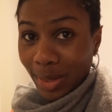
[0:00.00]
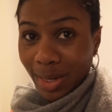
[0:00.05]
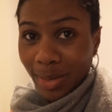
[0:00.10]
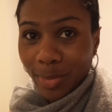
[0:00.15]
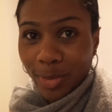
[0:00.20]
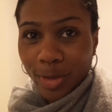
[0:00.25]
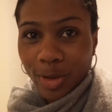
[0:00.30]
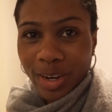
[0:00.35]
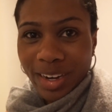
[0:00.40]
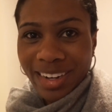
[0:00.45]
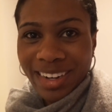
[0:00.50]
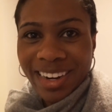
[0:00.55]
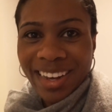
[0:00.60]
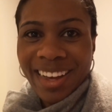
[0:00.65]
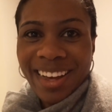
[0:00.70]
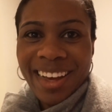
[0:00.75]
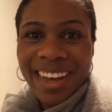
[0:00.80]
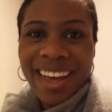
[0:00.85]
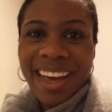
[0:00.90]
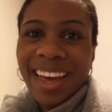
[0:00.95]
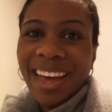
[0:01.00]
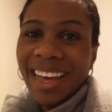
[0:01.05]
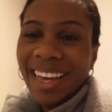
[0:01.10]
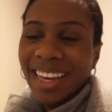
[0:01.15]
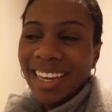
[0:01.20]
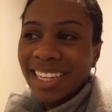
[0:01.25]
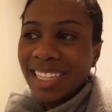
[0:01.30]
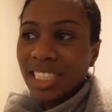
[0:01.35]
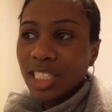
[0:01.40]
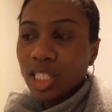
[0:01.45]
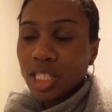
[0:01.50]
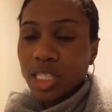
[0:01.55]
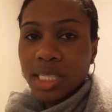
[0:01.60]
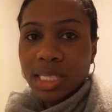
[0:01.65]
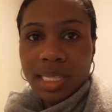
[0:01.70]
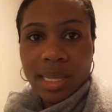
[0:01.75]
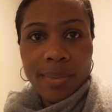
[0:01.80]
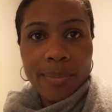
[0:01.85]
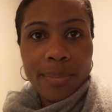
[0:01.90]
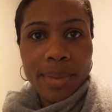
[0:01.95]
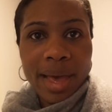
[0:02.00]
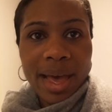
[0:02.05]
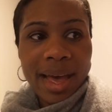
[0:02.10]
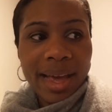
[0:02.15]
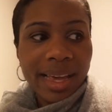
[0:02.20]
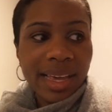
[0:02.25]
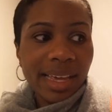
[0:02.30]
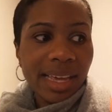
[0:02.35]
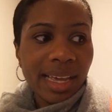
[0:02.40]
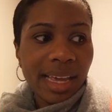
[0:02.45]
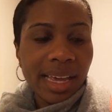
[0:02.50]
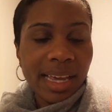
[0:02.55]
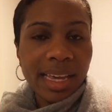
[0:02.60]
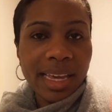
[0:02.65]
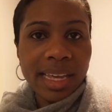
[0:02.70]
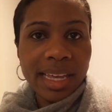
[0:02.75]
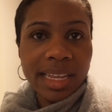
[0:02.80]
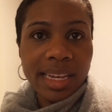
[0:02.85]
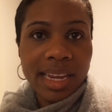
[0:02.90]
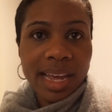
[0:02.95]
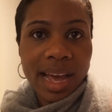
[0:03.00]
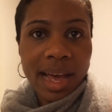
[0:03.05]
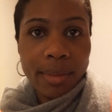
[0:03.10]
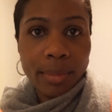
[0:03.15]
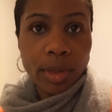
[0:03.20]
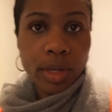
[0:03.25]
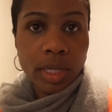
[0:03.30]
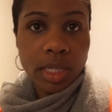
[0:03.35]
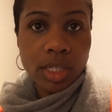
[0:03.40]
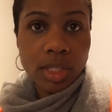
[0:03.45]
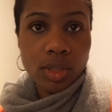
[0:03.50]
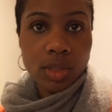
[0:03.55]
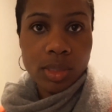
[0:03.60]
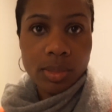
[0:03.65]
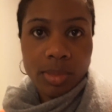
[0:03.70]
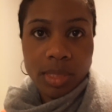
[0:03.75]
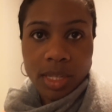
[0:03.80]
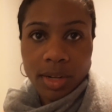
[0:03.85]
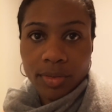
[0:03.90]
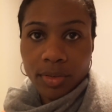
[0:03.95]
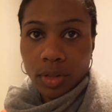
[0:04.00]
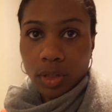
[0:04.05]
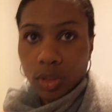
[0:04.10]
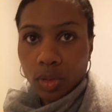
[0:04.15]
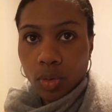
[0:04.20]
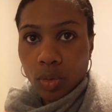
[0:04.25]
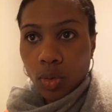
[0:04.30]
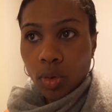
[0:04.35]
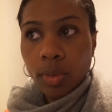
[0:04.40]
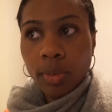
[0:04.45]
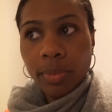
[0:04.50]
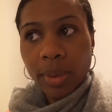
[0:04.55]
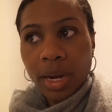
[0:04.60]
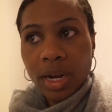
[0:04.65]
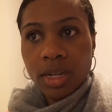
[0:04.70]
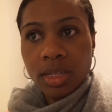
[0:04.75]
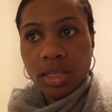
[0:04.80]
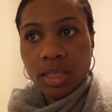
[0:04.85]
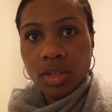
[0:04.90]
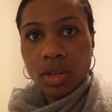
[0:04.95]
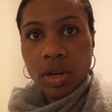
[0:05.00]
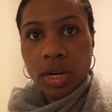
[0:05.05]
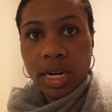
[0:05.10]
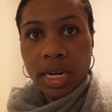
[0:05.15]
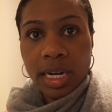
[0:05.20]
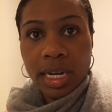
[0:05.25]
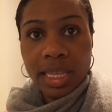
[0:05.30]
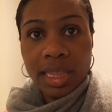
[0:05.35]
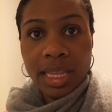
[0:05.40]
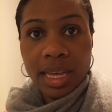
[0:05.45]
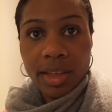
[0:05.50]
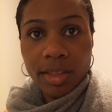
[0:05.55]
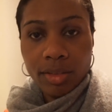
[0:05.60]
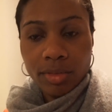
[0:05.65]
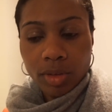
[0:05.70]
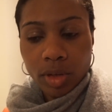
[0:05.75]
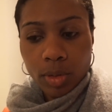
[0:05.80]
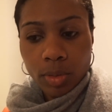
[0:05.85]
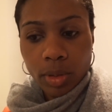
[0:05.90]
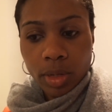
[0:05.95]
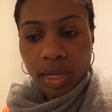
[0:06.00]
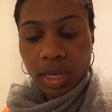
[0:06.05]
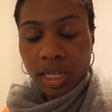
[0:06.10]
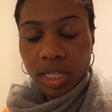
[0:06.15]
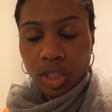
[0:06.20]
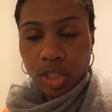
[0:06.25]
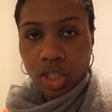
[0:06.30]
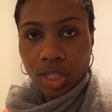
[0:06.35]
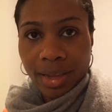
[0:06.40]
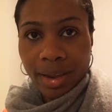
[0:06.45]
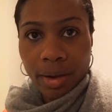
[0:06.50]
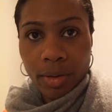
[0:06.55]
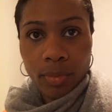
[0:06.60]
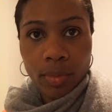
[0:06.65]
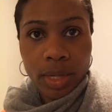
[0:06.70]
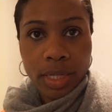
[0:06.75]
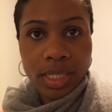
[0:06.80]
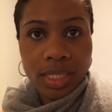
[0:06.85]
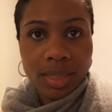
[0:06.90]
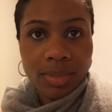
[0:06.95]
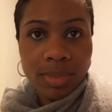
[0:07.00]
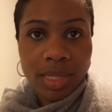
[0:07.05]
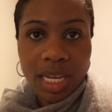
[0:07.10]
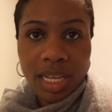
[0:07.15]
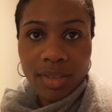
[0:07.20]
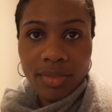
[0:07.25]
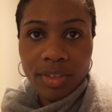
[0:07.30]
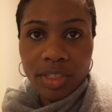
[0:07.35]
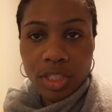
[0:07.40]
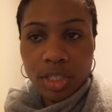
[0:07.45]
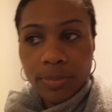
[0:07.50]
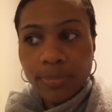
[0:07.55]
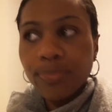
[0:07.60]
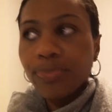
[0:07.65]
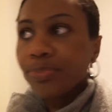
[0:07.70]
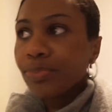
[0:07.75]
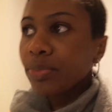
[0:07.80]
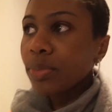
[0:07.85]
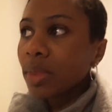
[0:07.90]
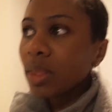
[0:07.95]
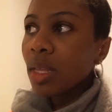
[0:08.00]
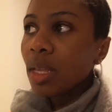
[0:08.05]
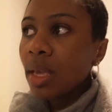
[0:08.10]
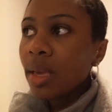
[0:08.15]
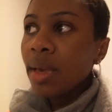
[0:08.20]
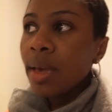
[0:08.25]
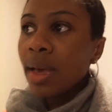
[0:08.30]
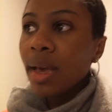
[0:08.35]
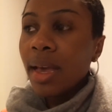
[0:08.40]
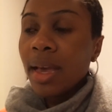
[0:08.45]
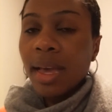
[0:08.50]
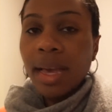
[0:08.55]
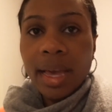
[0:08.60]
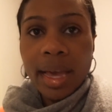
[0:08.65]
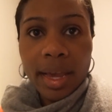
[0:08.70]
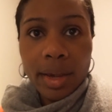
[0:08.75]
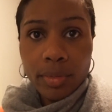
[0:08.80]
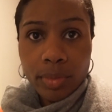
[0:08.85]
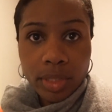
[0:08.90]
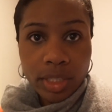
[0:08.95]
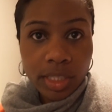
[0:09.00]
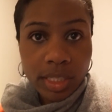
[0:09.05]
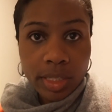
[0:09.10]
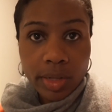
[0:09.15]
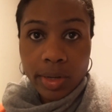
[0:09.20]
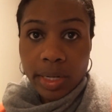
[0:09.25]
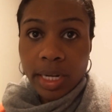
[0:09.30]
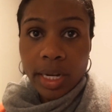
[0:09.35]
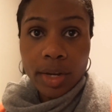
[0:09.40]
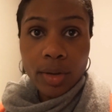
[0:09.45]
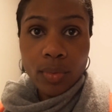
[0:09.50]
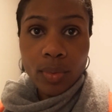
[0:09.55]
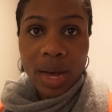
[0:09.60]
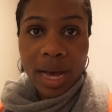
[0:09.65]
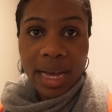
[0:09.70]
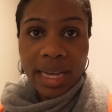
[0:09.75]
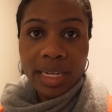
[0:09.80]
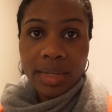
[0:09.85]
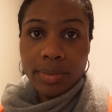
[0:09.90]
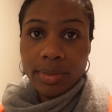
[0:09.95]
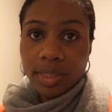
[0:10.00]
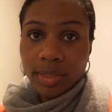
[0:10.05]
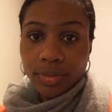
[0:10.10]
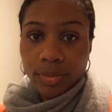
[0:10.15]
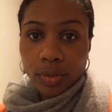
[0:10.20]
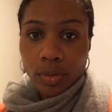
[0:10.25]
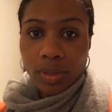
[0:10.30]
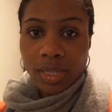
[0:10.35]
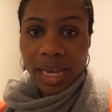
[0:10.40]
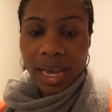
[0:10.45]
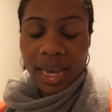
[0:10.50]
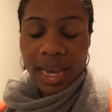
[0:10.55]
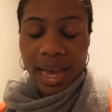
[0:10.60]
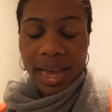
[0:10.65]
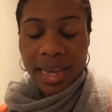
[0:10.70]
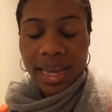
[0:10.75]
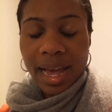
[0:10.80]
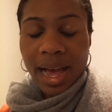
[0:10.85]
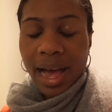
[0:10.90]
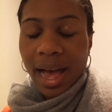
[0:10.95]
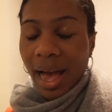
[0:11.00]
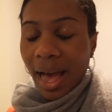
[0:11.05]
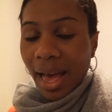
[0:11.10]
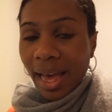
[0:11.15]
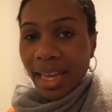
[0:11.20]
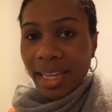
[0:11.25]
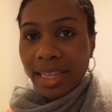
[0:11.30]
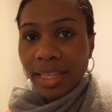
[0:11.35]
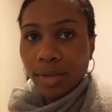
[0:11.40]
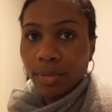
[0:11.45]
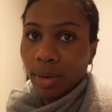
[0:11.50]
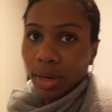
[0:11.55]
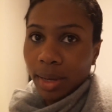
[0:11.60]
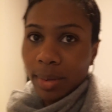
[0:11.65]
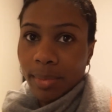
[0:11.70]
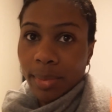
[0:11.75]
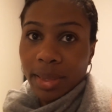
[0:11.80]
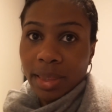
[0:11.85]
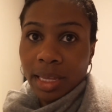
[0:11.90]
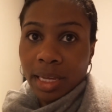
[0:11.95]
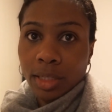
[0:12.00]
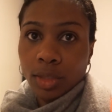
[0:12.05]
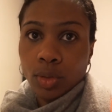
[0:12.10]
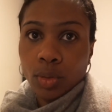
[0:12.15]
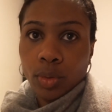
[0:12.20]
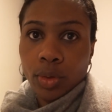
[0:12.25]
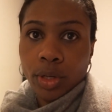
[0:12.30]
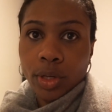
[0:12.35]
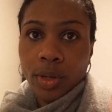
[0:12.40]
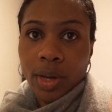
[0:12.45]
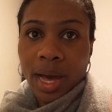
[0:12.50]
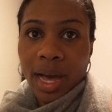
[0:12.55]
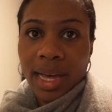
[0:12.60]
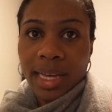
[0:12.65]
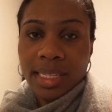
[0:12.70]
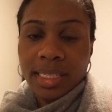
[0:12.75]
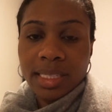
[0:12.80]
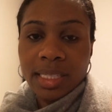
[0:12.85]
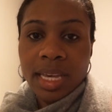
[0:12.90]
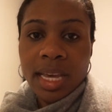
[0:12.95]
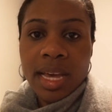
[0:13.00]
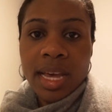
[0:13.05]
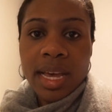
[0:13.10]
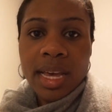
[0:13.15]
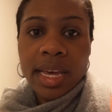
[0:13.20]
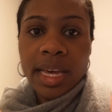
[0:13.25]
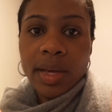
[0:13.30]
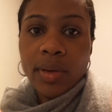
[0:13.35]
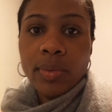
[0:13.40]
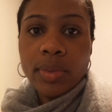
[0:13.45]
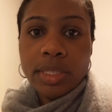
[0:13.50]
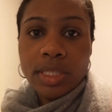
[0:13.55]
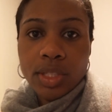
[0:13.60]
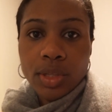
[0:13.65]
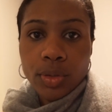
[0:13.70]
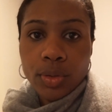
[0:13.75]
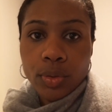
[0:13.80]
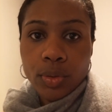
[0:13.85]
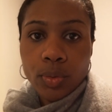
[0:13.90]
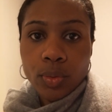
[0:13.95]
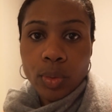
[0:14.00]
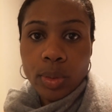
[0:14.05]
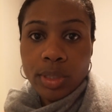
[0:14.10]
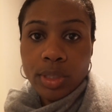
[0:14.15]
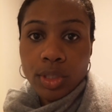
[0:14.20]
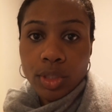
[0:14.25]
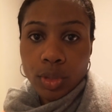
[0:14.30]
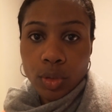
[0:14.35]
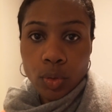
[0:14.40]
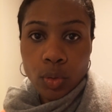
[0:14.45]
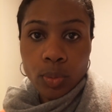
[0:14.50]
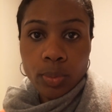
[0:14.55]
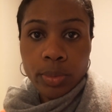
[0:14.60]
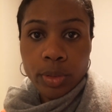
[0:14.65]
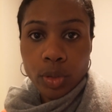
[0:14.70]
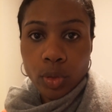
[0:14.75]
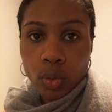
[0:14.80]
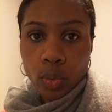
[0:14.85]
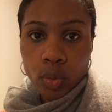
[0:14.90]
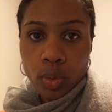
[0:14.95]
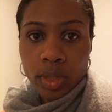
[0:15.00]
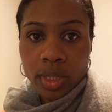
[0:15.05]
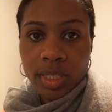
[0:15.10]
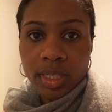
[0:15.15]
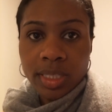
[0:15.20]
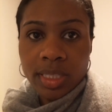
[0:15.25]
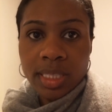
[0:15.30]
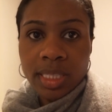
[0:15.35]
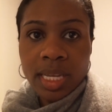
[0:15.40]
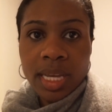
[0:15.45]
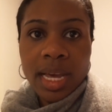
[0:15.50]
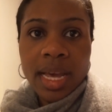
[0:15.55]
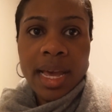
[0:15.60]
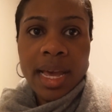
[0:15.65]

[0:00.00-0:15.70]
anymore and just sit back and I'm going to do some stuff for school. My parents are in the other room. They're going to chill out and watch some television and we're just going to unwind. It was a full day. I highly recommend that tour, you guys. It was through Zoom tours,